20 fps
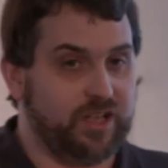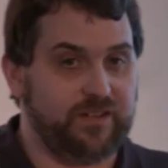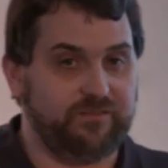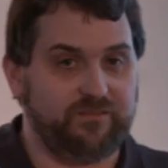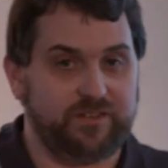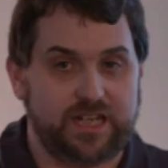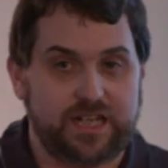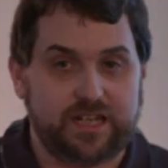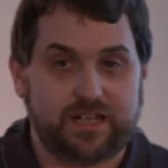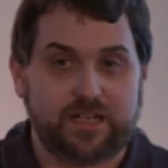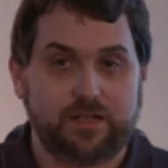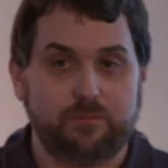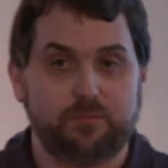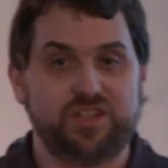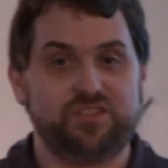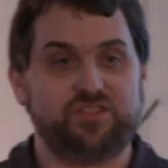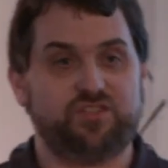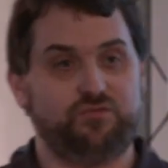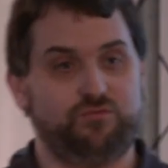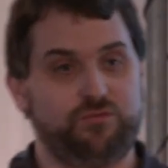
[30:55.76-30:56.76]
The aim
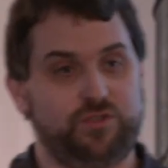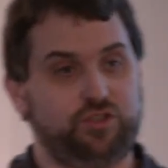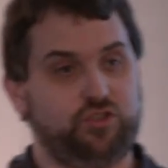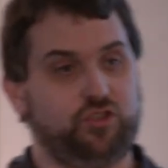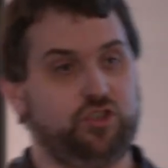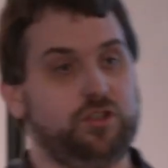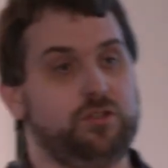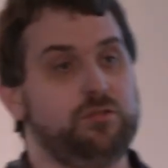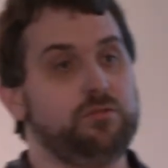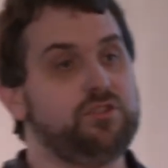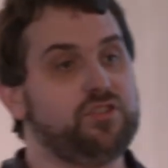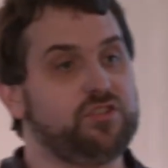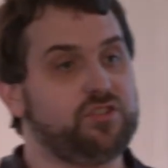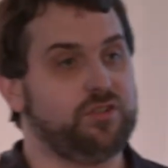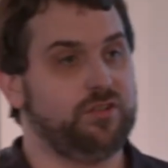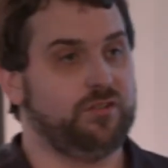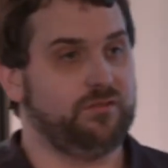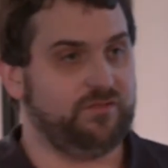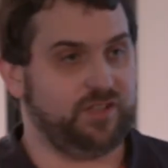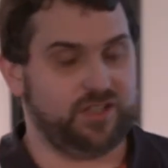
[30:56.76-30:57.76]
is to
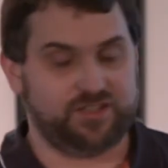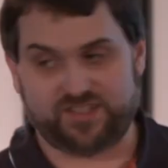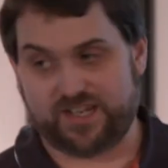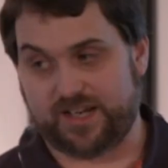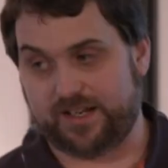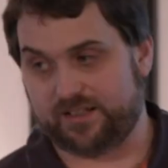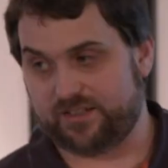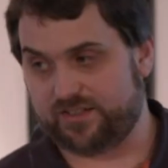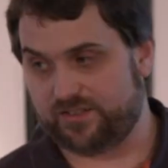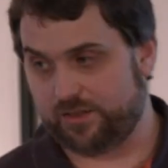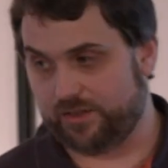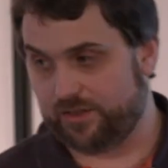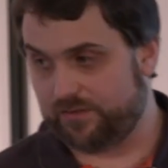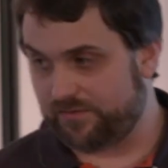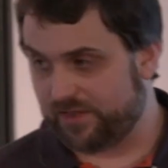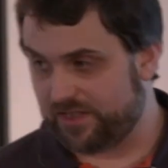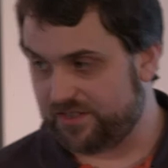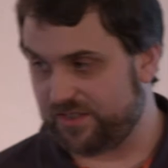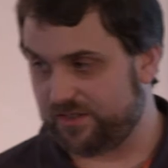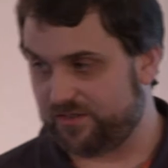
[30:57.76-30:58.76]
reduce the attack surface.